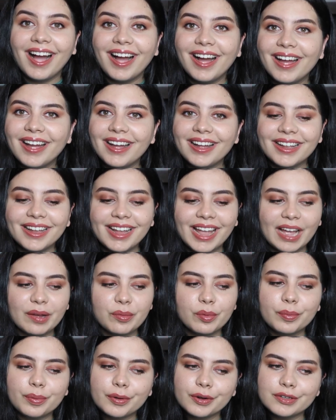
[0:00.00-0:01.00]
I
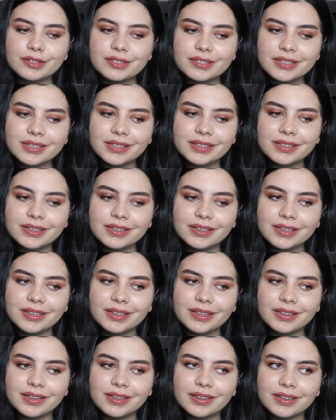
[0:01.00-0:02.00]
am a
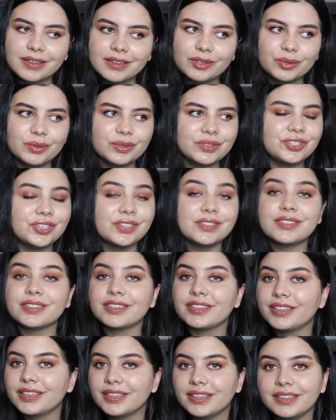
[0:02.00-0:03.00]
person who is just
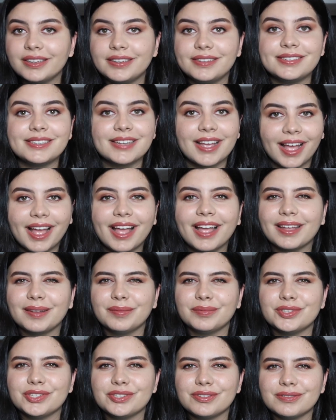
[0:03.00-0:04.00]
a good
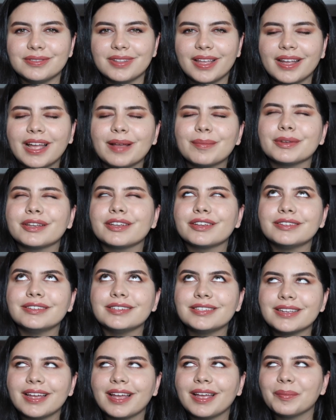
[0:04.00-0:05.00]
time, dude. Like, I'm a
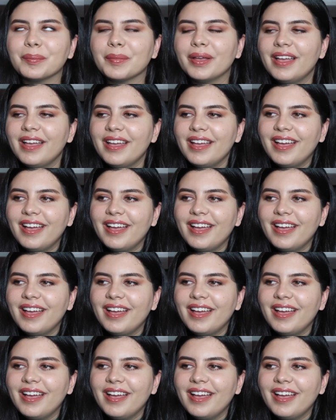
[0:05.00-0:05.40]
good time.